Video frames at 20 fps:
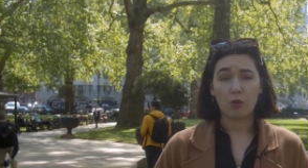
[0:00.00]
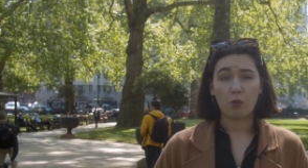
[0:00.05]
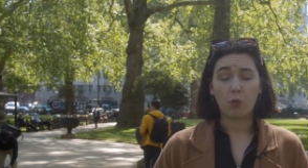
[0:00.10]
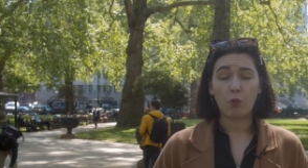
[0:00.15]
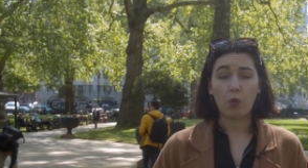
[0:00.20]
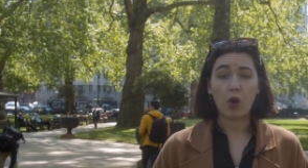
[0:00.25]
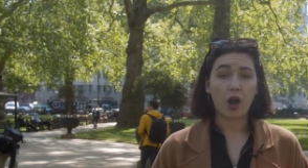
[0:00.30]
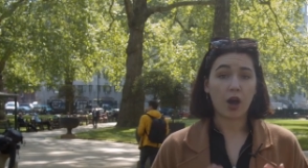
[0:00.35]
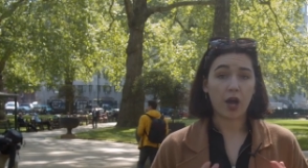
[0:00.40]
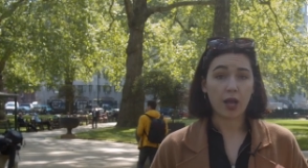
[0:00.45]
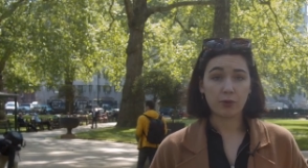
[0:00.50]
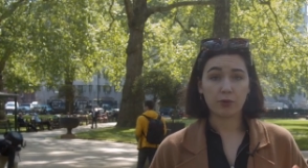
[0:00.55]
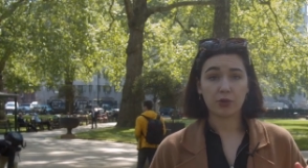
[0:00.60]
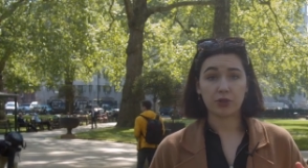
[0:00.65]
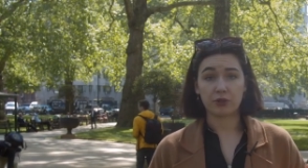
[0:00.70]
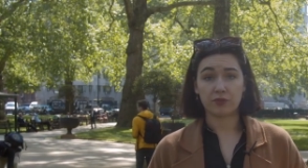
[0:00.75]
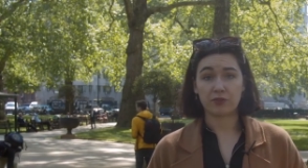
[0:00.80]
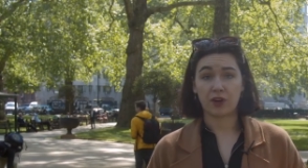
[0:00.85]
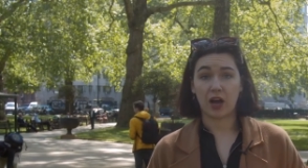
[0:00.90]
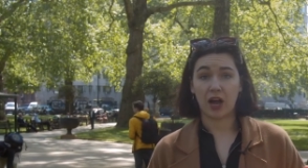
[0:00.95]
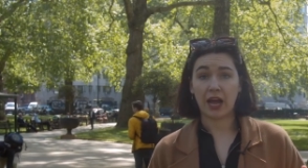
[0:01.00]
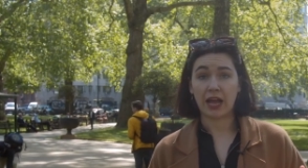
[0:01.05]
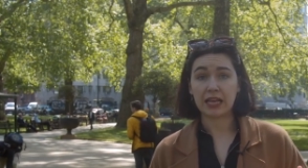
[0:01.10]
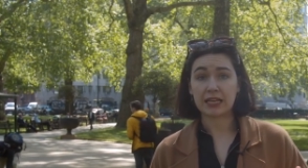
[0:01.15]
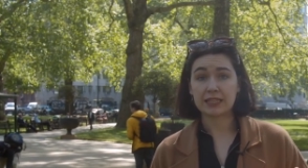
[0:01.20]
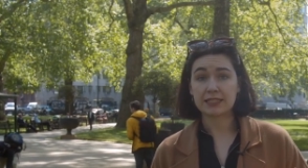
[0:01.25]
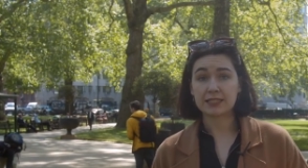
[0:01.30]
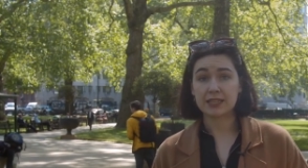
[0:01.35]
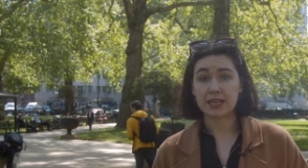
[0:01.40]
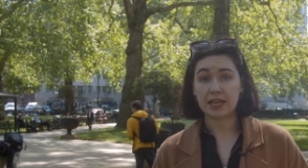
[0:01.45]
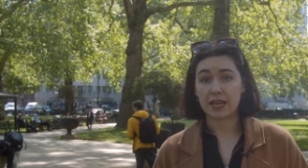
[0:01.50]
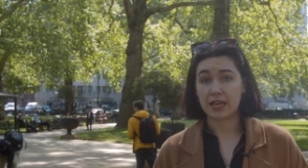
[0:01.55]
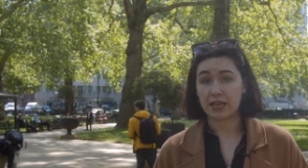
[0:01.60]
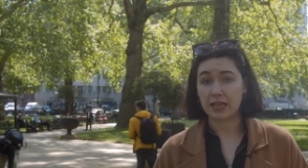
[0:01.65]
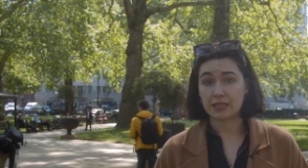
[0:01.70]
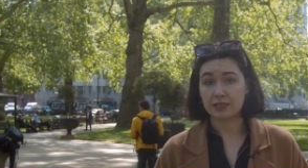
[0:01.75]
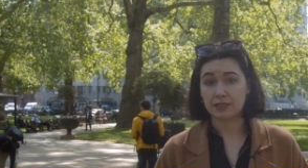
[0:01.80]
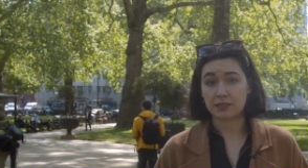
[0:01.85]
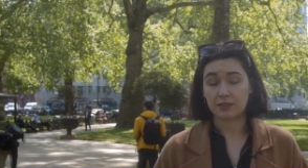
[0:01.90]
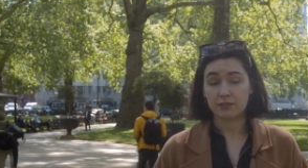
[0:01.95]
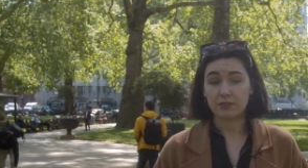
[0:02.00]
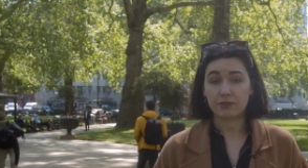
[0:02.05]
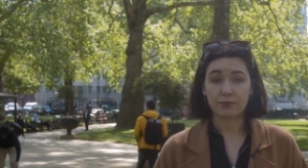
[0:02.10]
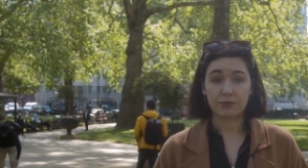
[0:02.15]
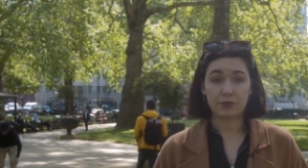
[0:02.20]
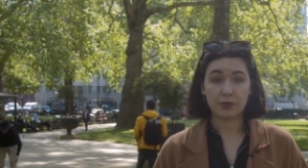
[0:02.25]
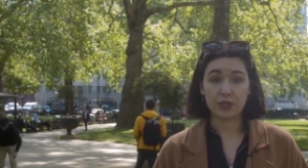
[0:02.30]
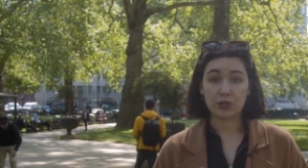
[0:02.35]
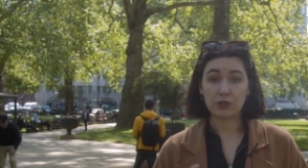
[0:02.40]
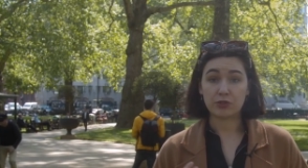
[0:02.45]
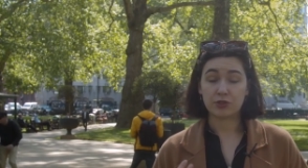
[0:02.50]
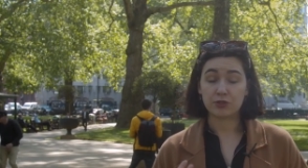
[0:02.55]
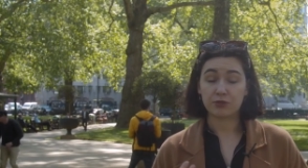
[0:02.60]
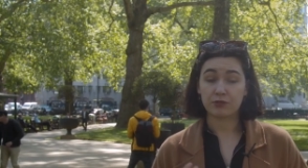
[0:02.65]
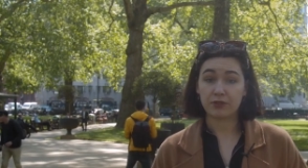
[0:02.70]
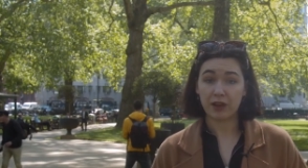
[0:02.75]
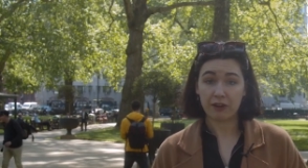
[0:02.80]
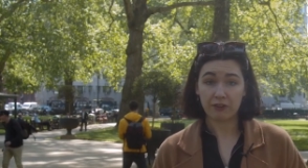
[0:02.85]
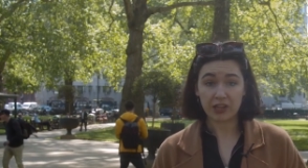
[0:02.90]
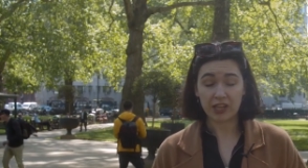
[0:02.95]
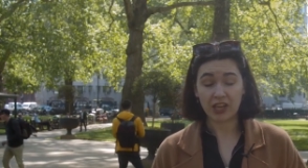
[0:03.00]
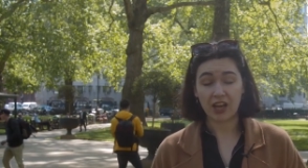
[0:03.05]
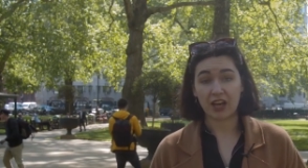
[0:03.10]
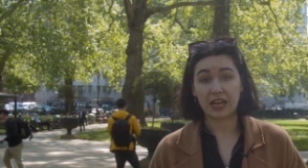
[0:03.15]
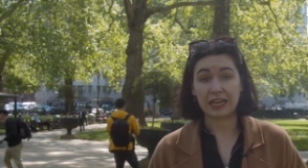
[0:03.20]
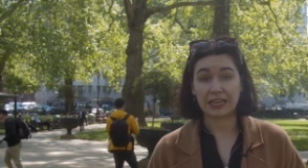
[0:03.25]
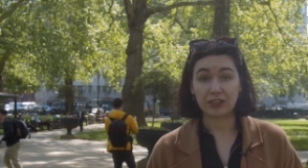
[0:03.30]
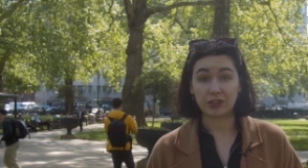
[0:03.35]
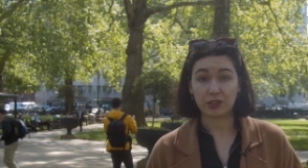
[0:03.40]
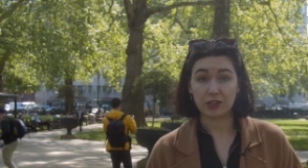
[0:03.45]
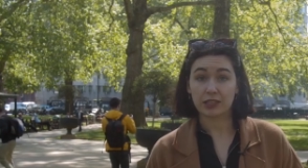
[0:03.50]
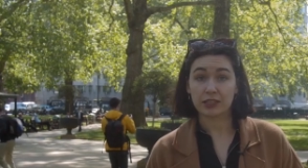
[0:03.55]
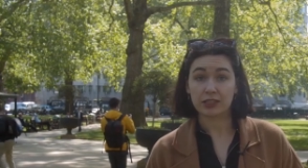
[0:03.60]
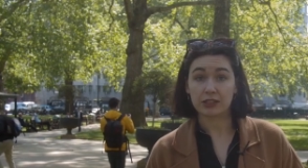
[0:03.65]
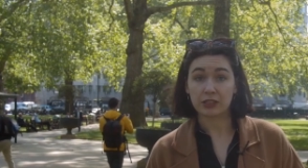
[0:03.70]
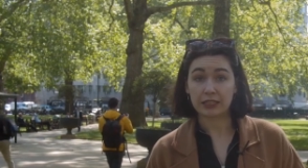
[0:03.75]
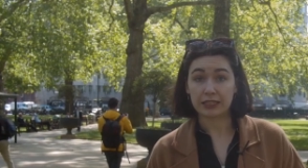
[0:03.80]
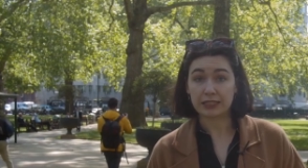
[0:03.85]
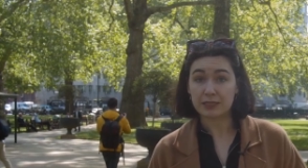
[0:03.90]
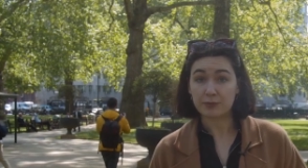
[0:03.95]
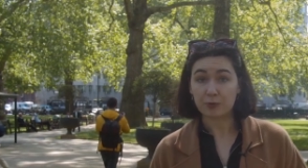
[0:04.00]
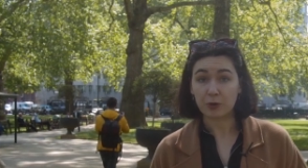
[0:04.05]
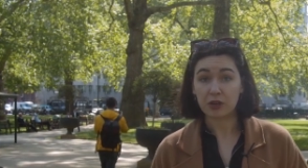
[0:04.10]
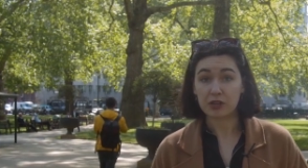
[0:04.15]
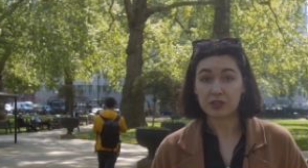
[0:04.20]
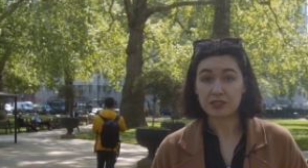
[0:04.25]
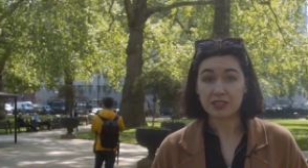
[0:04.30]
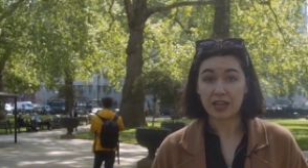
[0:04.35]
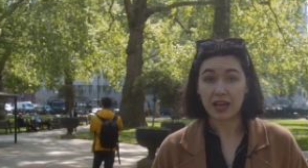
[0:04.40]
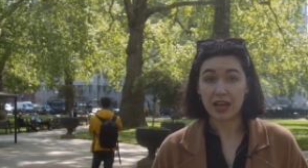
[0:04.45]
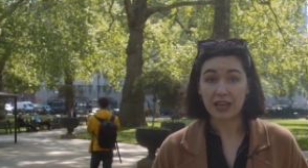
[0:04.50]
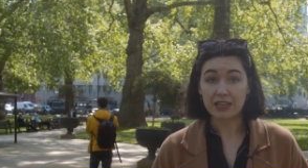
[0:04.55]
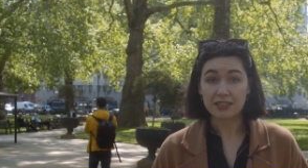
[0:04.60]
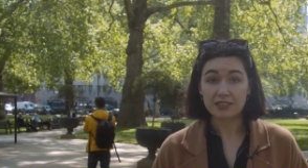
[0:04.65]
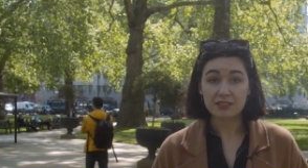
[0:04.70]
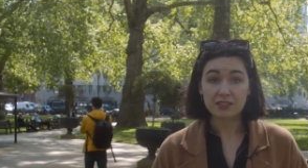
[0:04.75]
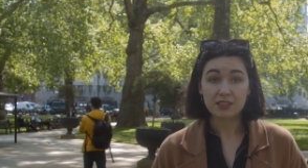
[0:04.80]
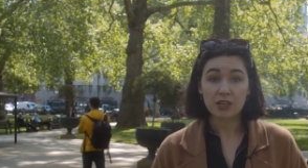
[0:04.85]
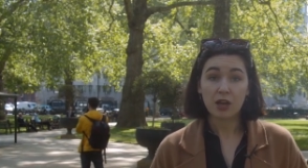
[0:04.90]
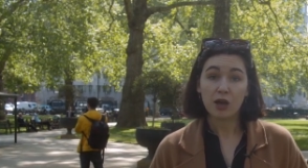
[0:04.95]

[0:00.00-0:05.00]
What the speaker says: What I would advise is for you to very early on in this process,